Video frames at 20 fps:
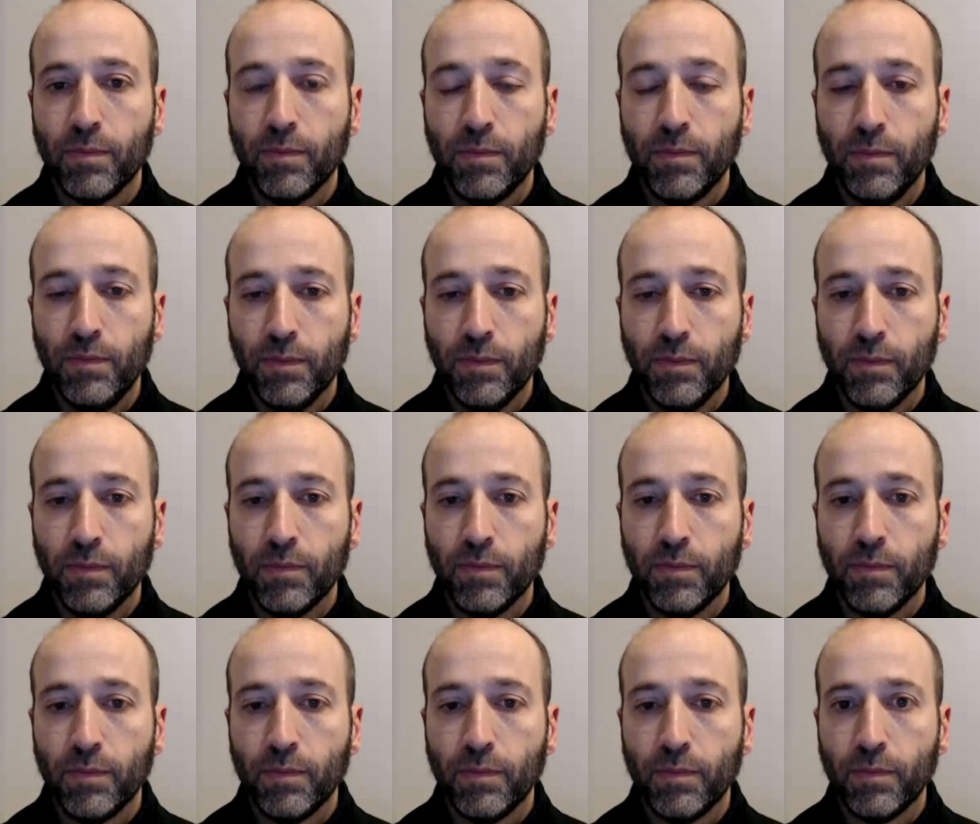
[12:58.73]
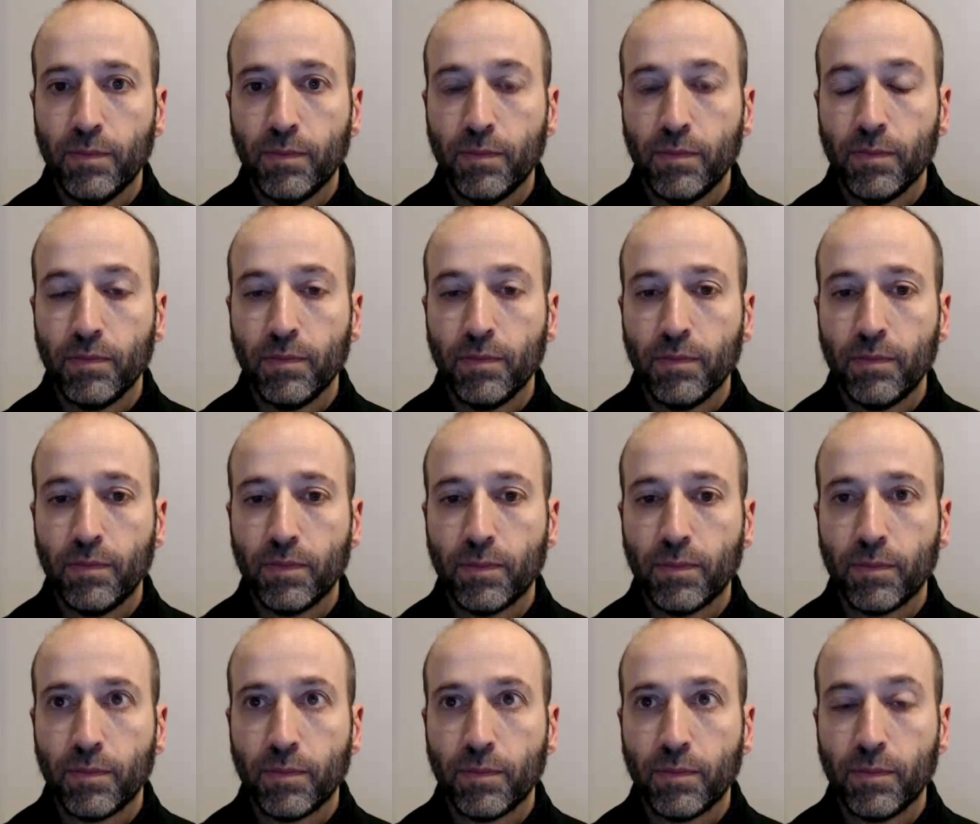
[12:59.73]

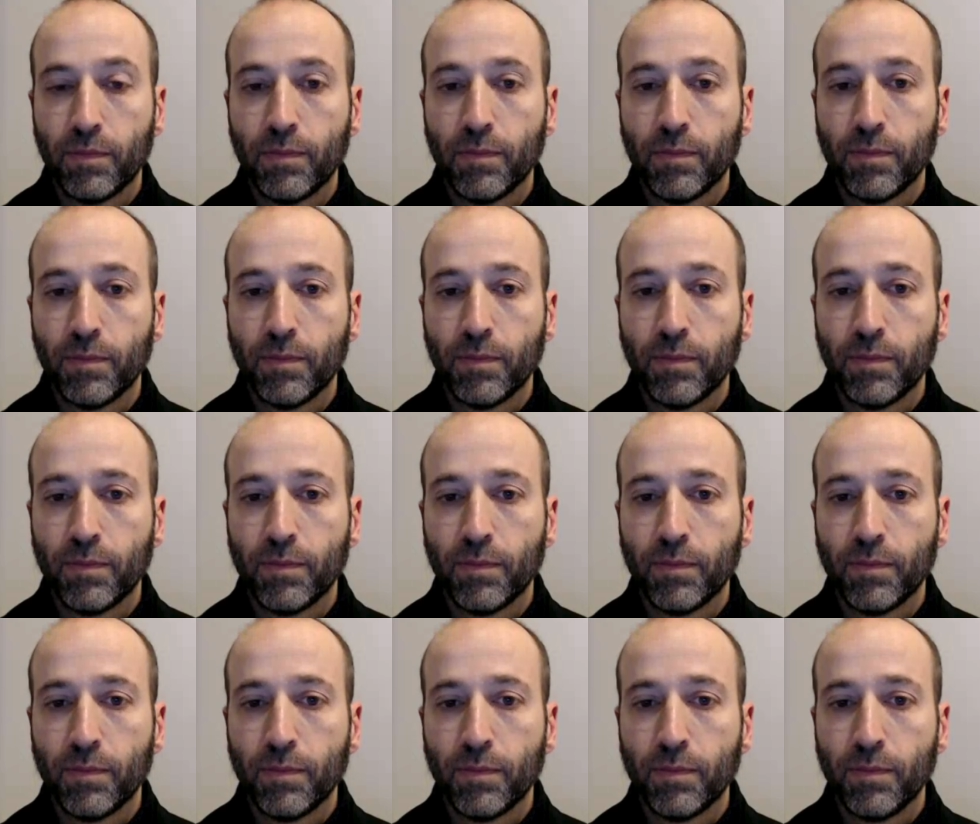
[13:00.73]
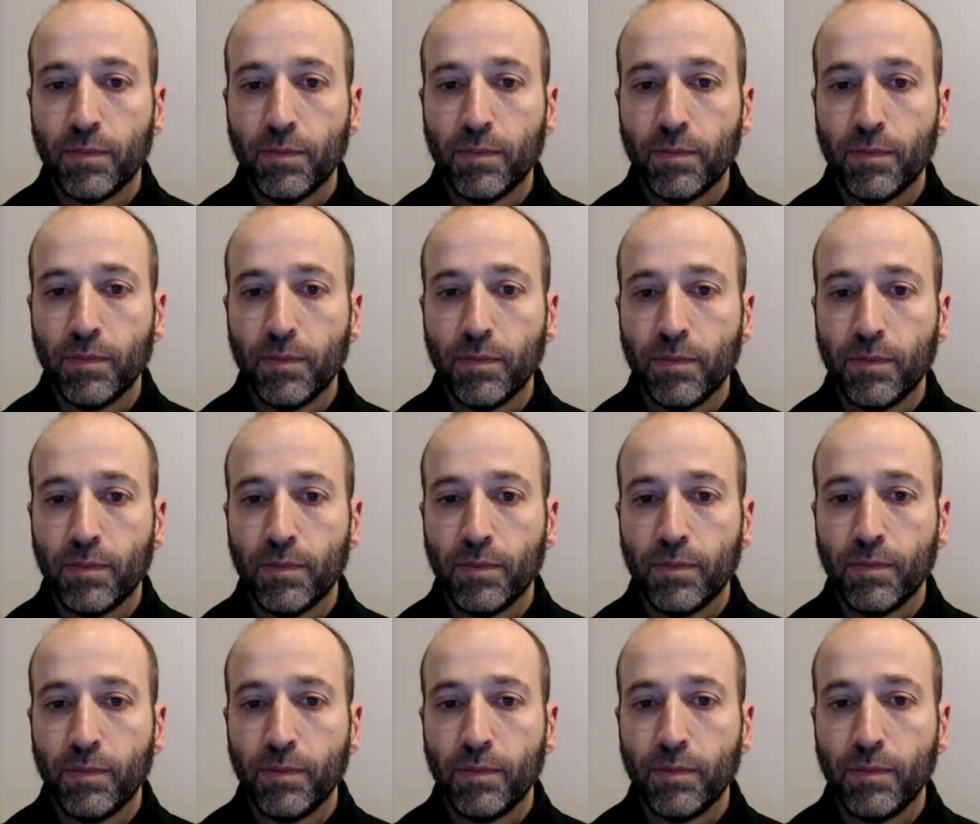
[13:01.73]
[no speech]